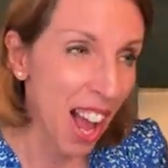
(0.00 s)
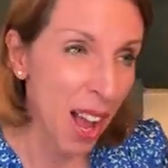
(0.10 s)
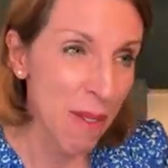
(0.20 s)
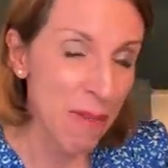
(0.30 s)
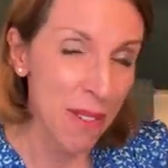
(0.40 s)

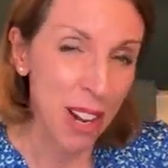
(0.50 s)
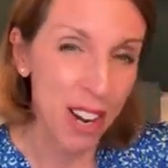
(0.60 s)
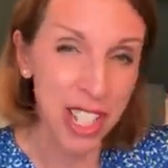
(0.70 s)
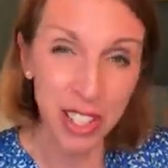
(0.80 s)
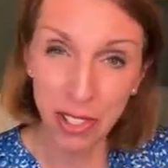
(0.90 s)

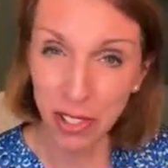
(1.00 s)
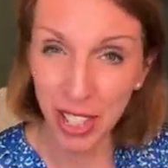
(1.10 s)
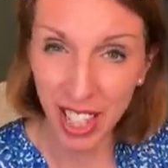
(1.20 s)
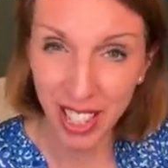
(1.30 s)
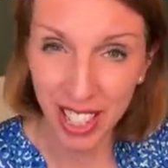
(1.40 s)
I don't
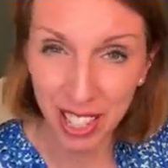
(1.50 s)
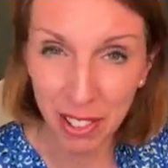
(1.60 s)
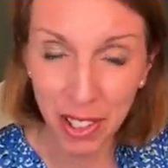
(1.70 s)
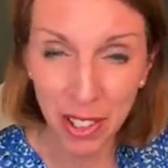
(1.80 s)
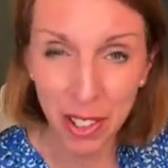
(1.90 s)
drink any
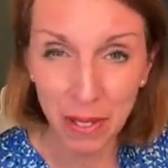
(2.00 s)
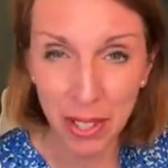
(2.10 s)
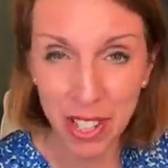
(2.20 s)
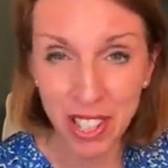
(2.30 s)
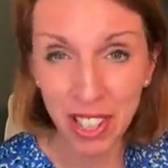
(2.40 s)
alcohol,
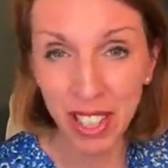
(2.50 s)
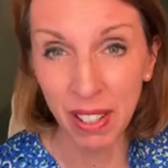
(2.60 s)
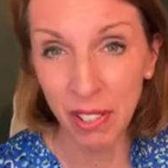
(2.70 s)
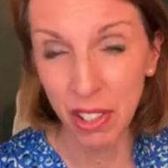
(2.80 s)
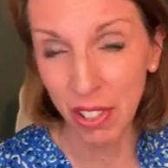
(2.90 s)
but
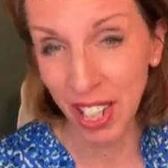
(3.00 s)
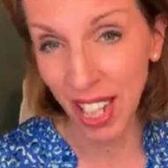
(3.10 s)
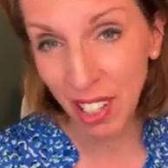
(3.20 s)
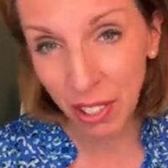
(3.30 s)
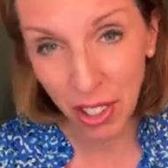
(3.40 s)
certainly if you
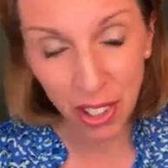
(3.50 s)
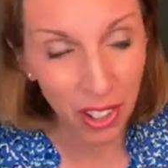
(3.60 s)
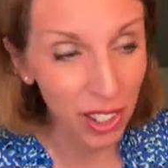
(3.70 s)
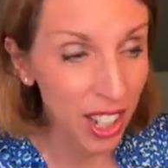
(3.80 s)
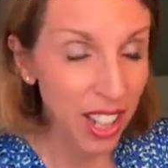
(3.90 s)
drink
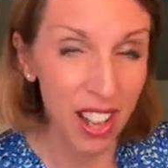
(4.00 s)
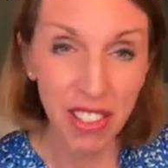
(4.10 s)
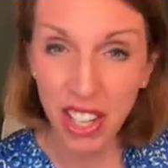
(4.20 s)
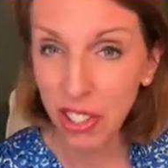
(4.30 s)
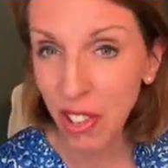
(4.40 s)
alcohol
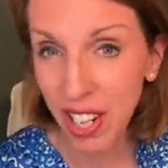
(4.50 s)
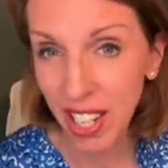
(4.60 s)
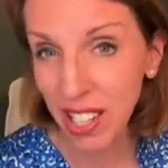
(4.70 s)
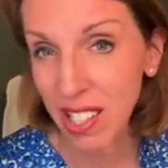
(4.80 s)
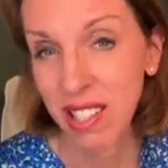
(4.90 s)
and then try
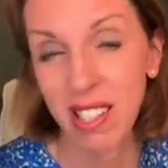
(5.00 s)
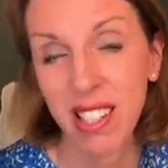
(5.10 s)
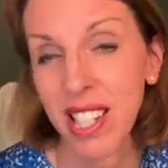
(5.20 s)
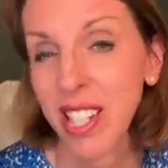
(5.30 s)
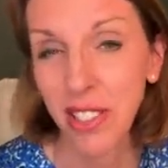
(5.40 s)
and
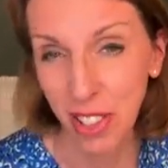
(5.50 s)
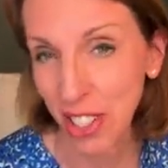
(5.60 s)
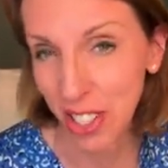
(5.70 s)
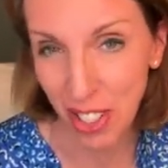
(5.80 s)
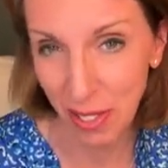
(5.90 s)
exercise, it's not
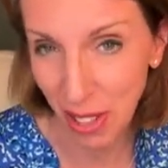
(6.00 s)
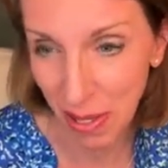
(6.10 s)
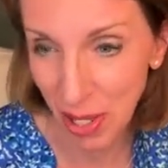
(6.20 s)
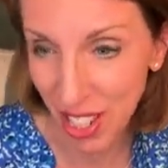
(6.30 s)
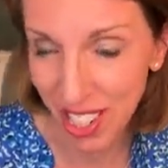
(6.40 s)
going to do
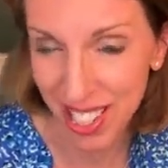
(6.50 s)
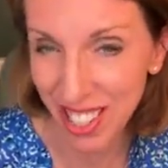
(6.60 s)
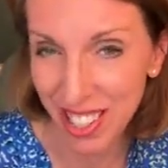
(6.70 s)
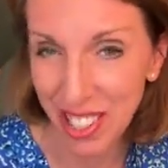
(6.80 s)
very well, is it?